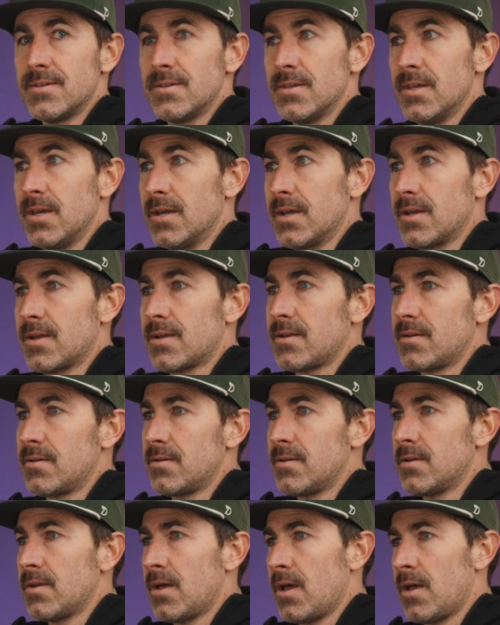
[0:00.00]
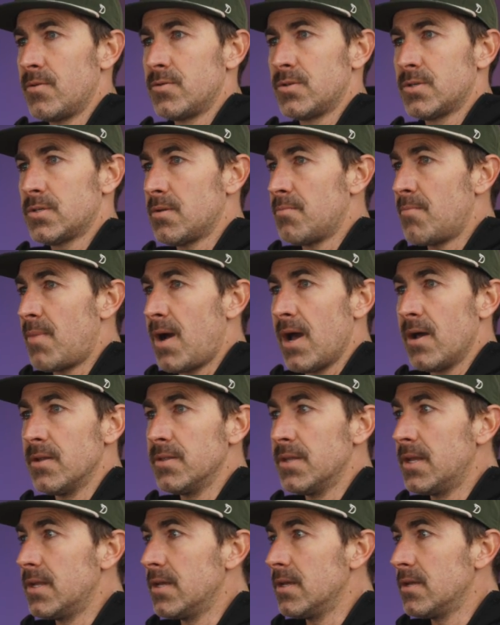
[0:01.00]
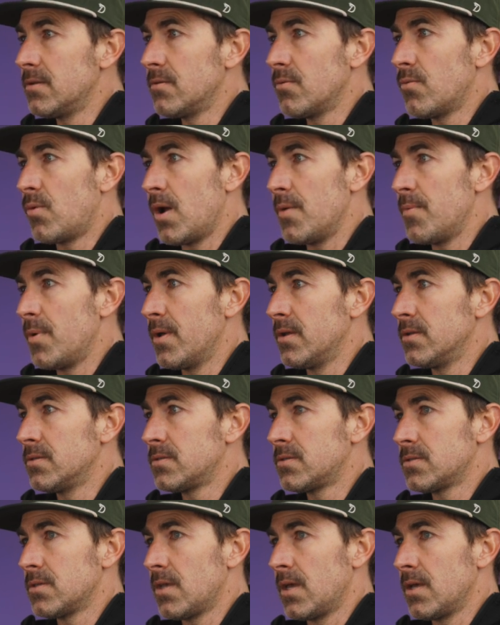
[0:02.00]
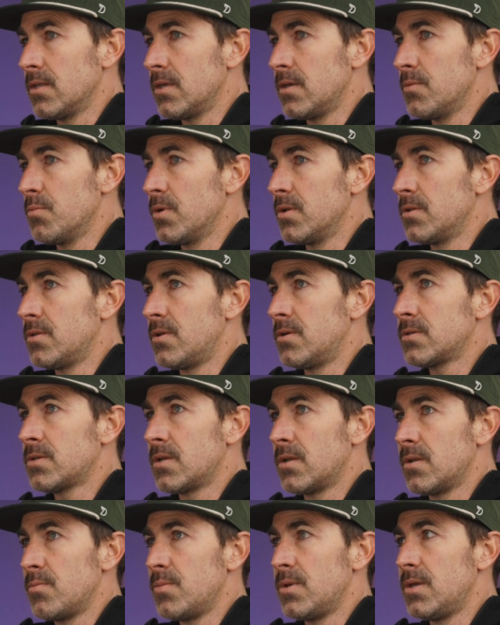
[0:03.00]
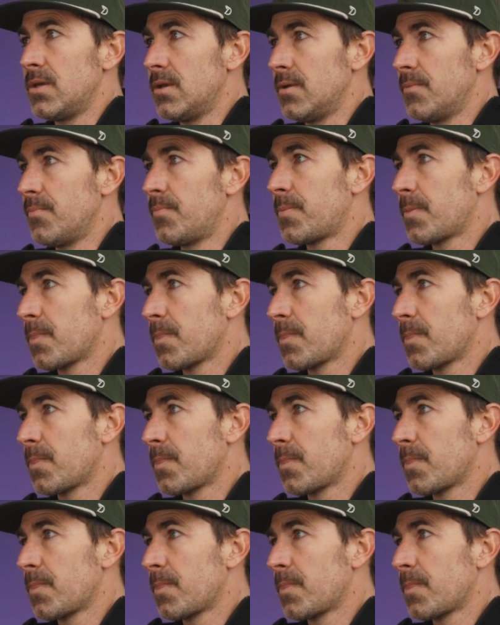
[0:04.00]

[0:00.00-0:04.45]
Like I was just a mild edit, white balance slightly, but there's going to be,